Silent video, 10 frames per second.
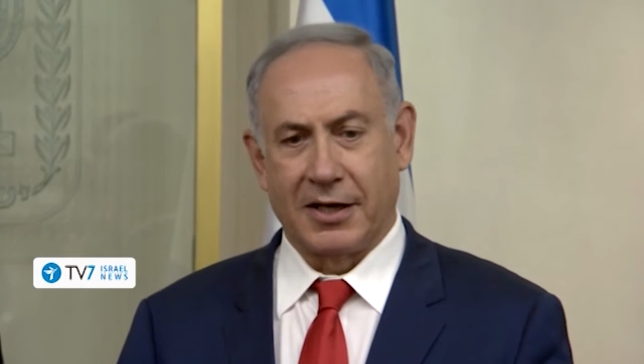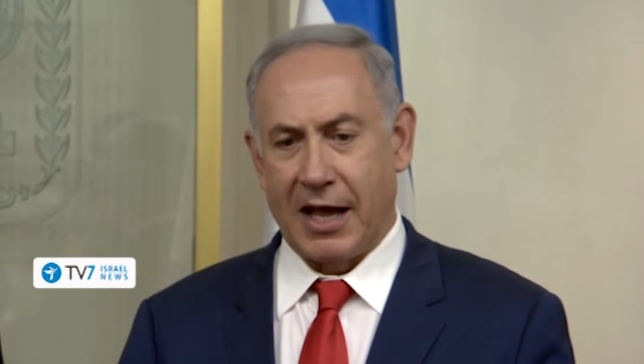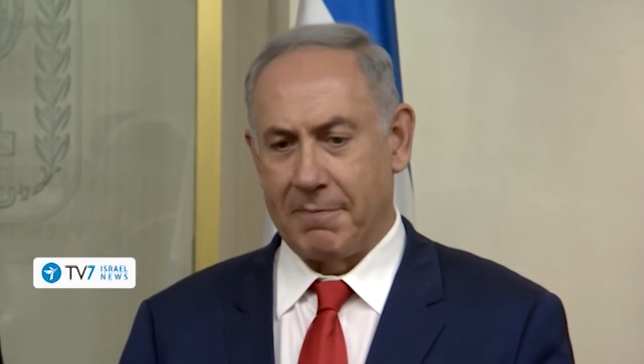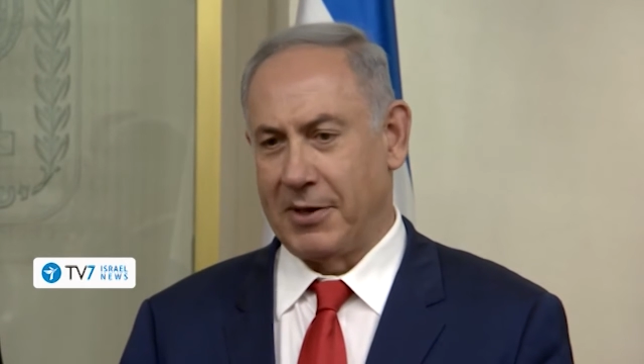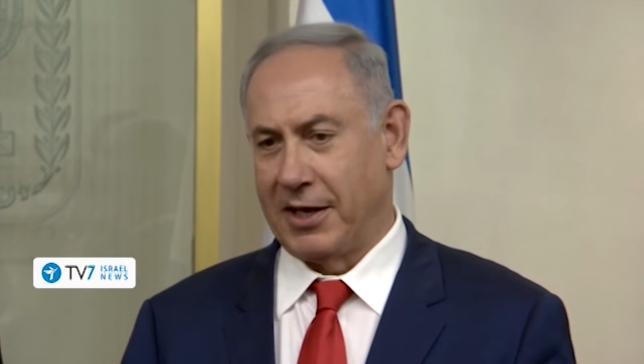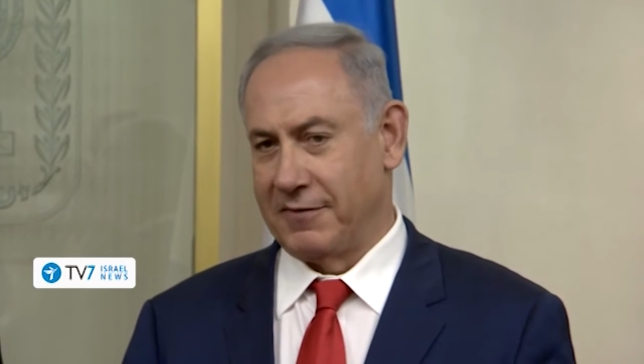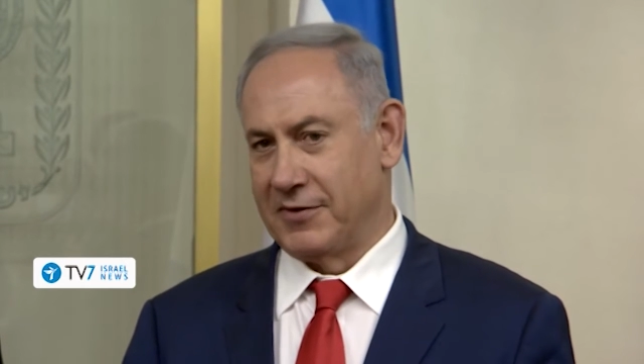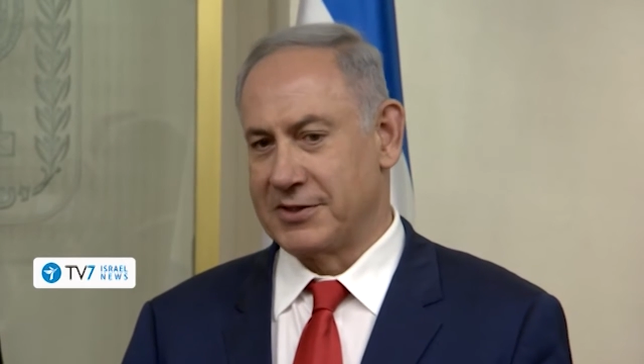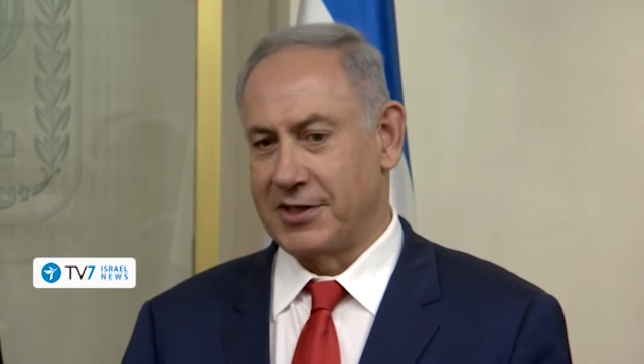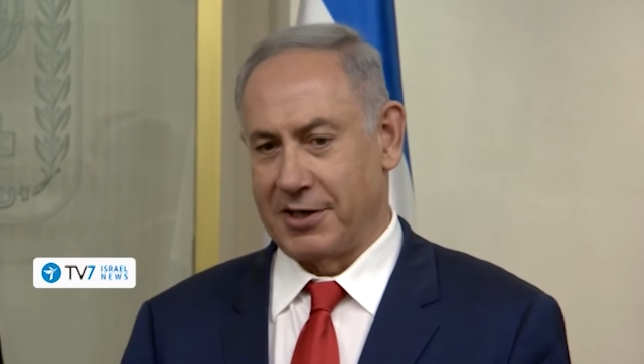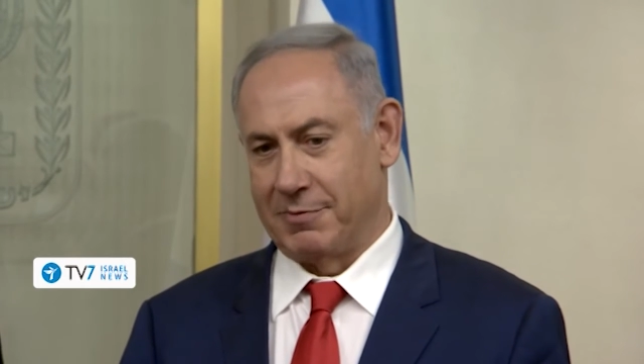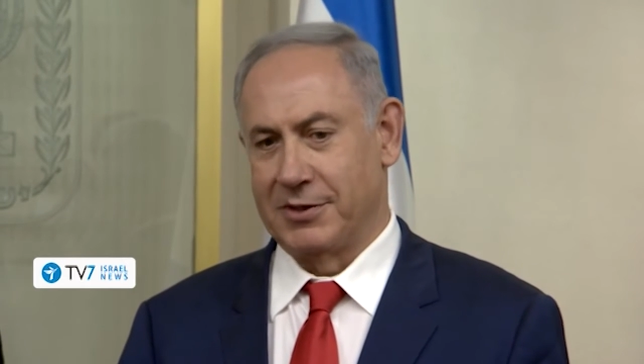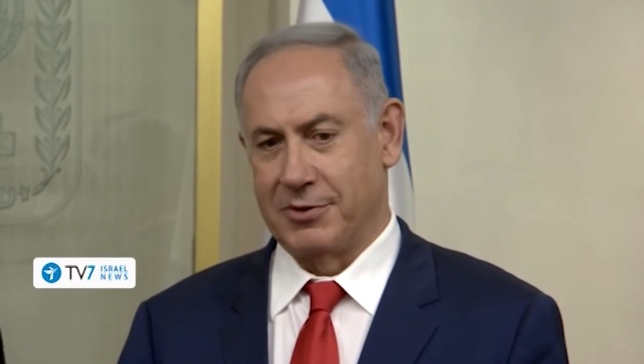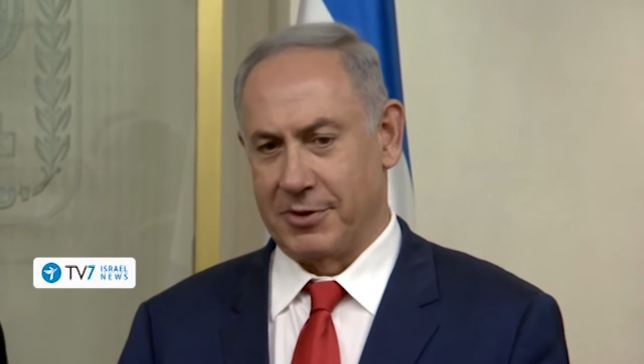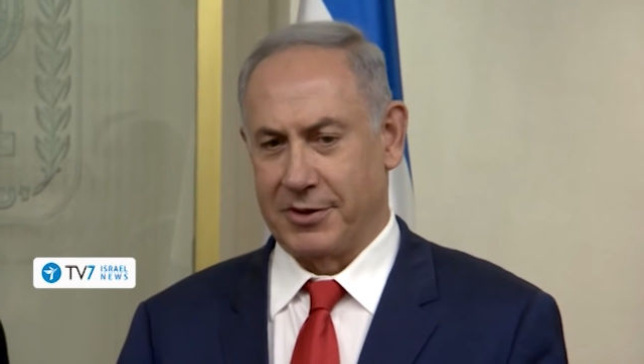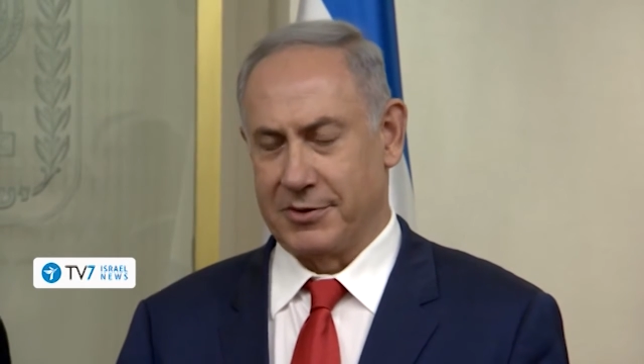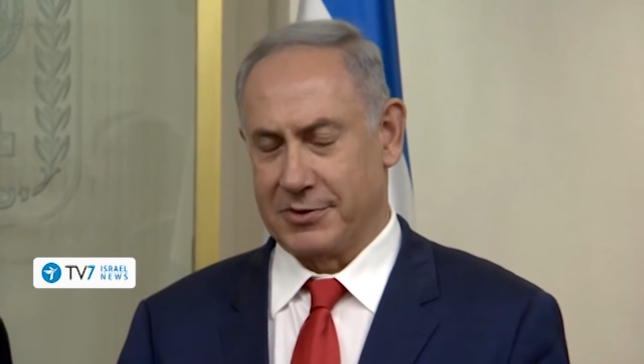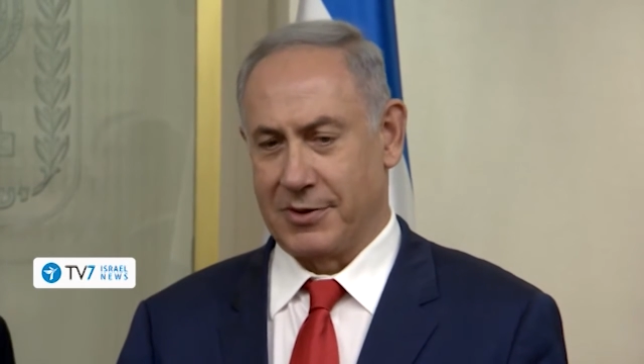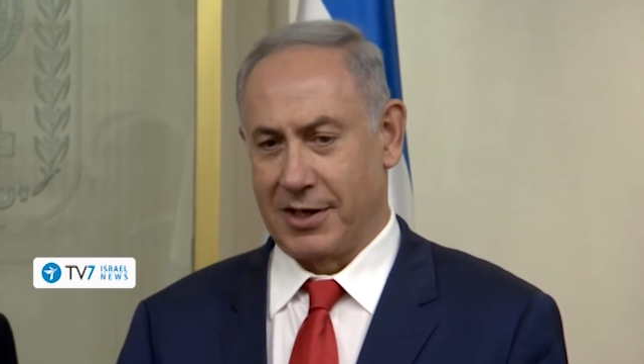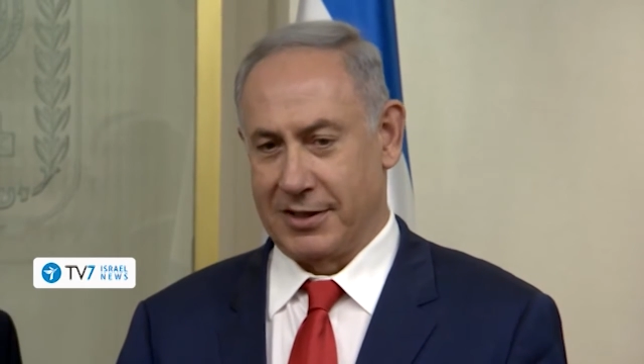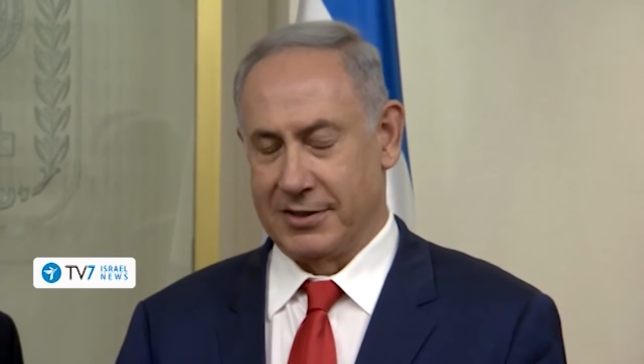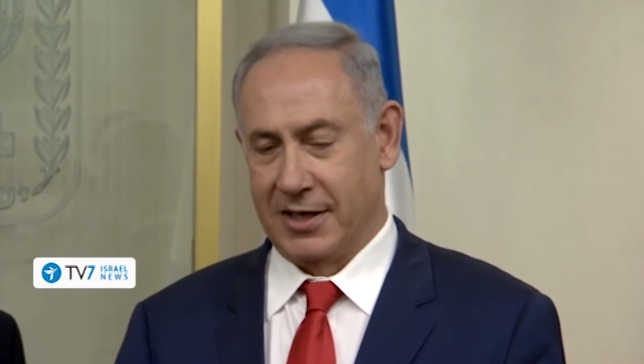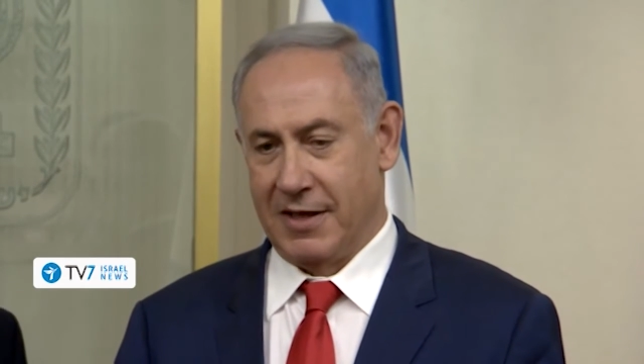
campaign of incitement to murder Israelis.